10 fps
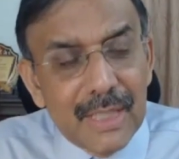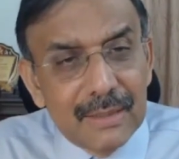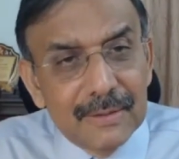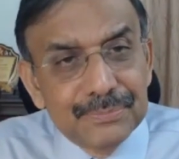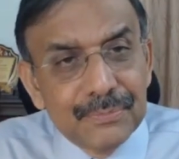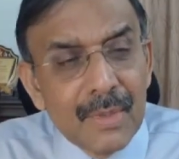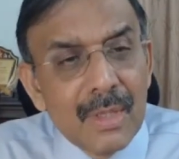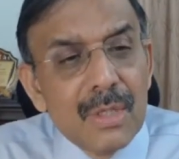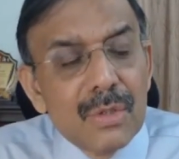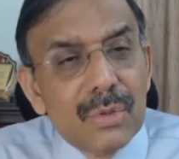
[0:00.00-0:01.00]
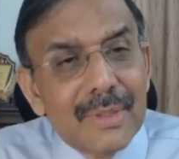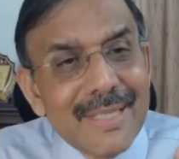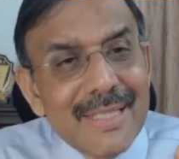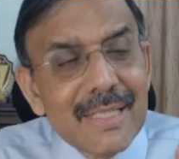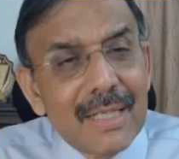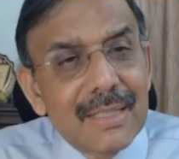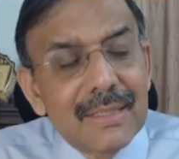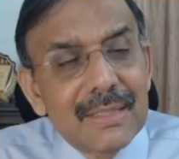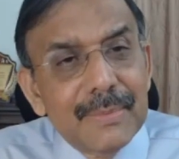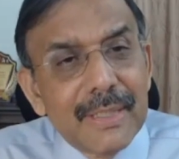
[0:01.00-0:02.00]
So these high alert
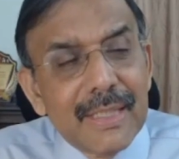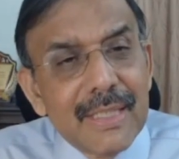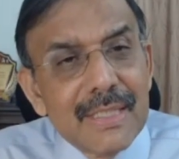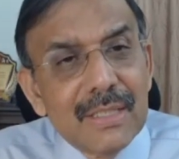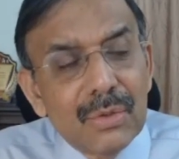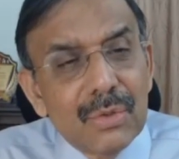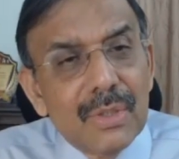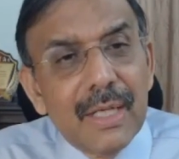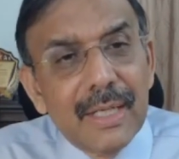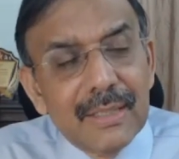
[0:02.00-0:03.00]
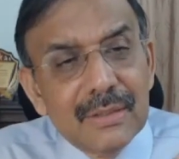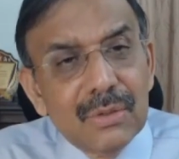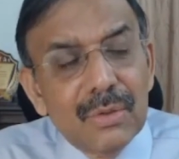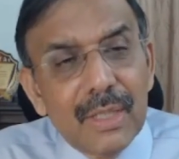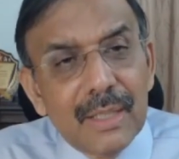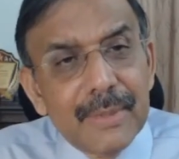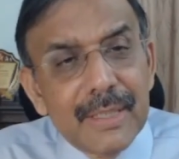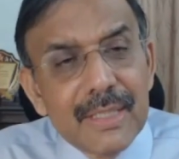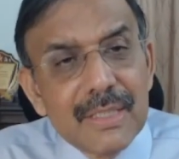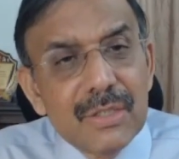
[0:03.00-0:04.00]
medication, lookalike and sound-alike medication should
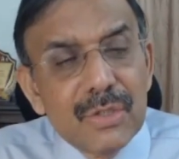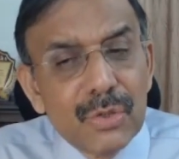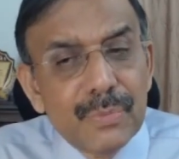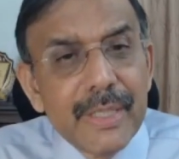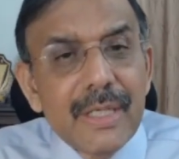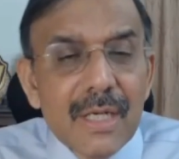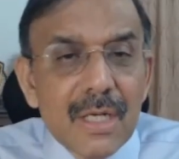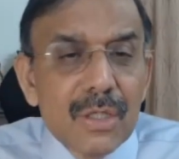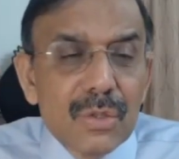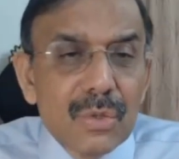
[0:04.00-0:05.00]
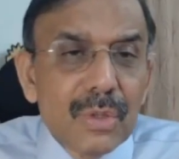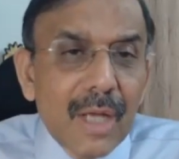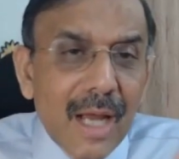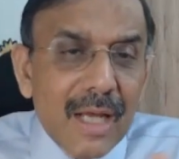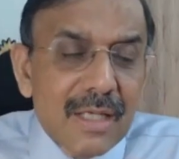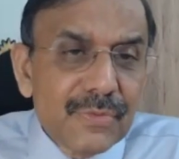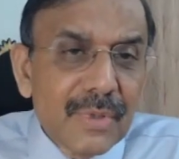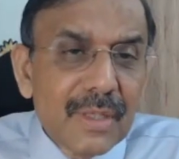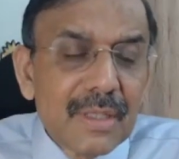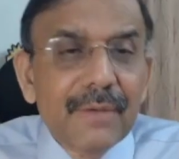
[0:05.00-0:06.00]
be stored as far away as
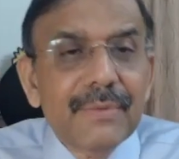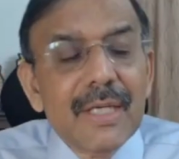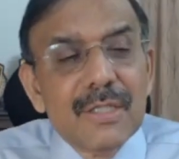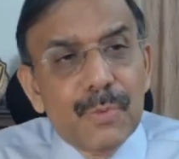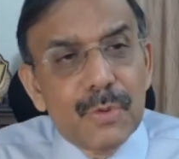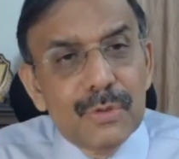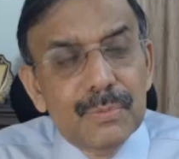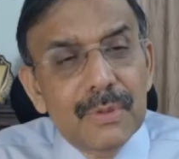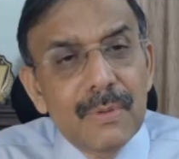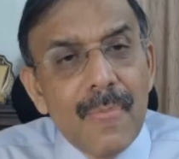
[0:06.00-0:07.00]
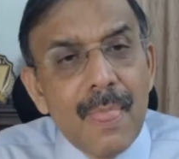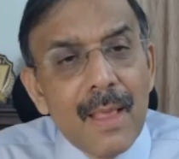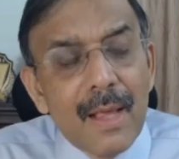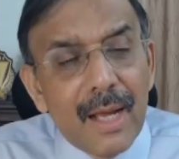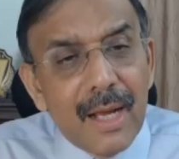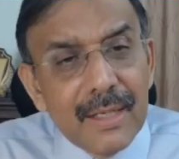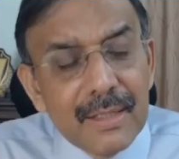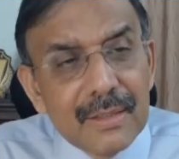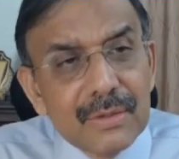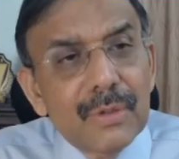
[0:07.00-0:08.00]
possible and should be
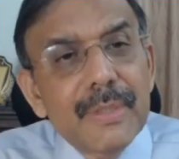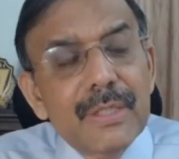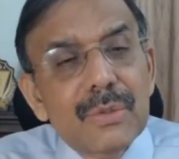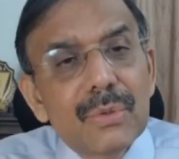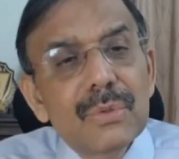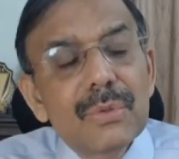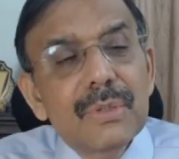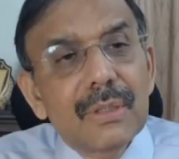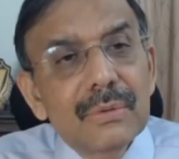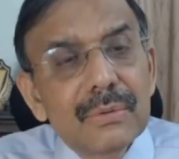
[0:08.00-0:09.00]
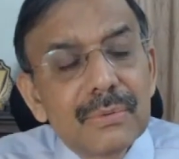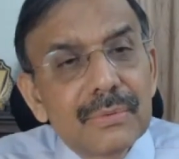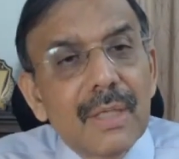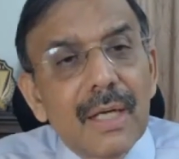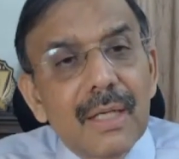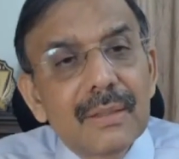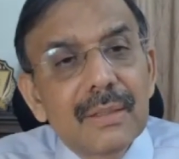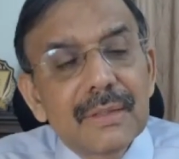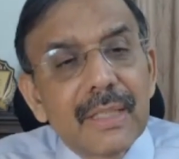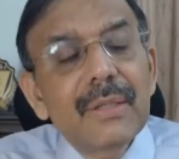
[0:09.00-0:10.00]
stored securely
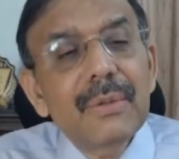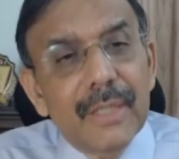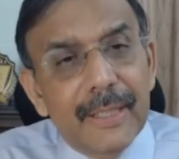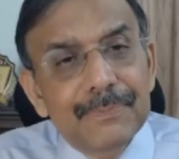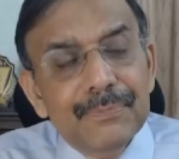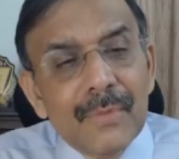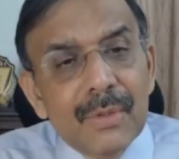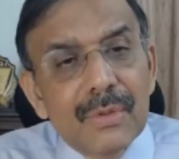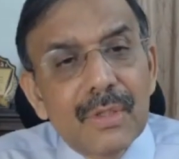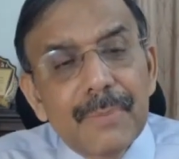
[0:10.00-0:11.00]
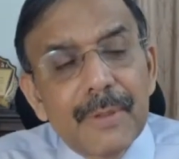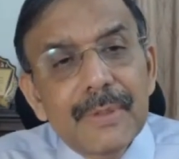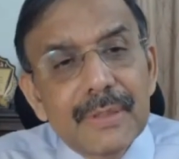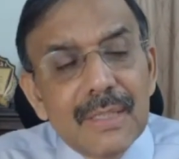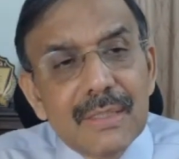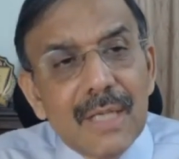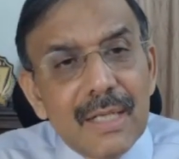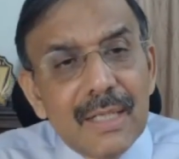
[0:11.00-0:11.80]
so that people just can't grab them